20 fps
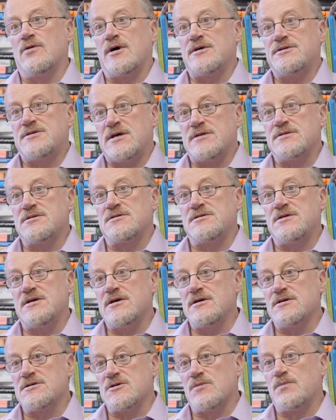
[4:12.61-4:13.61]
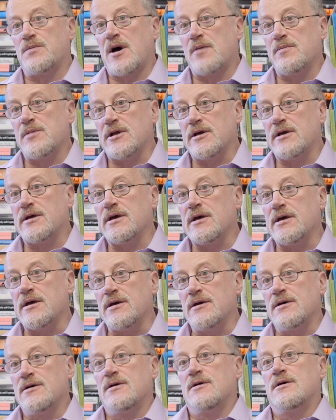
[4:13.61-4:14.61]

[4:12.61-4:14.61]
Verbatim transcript: identity is a public key,